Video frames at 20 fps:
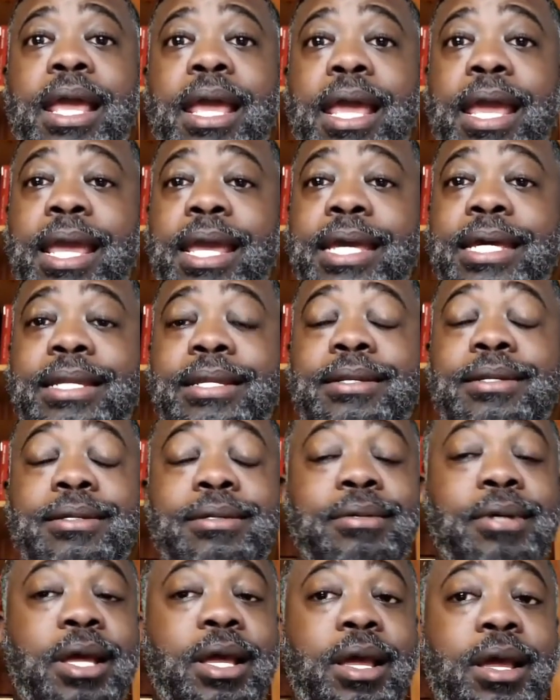And
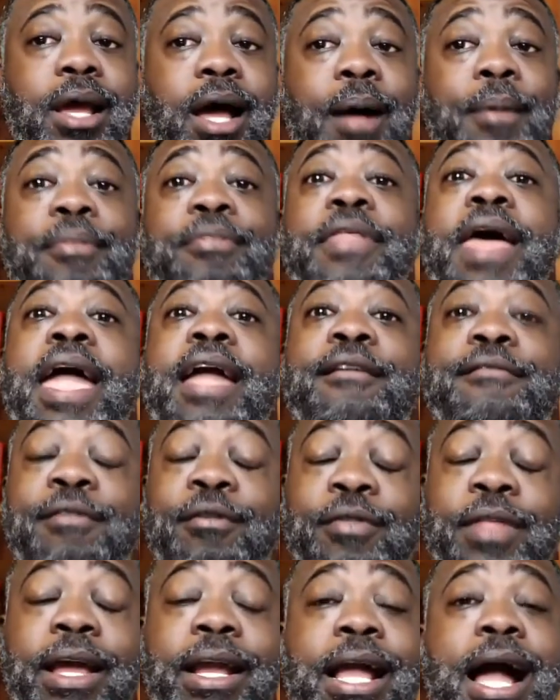I'm
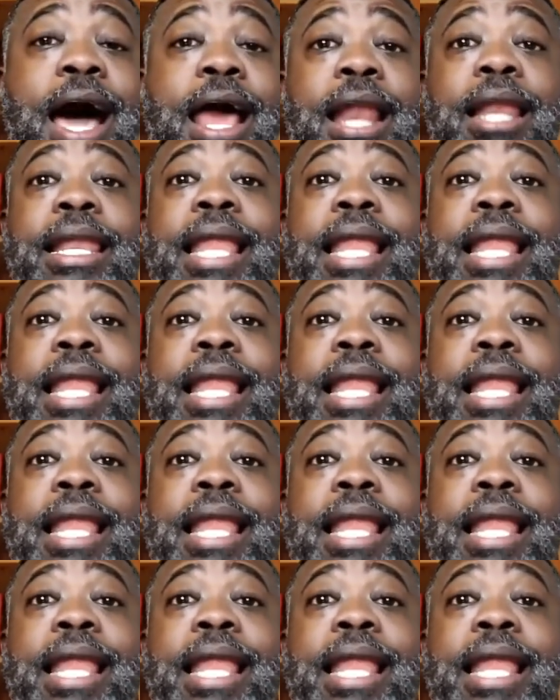thankful that God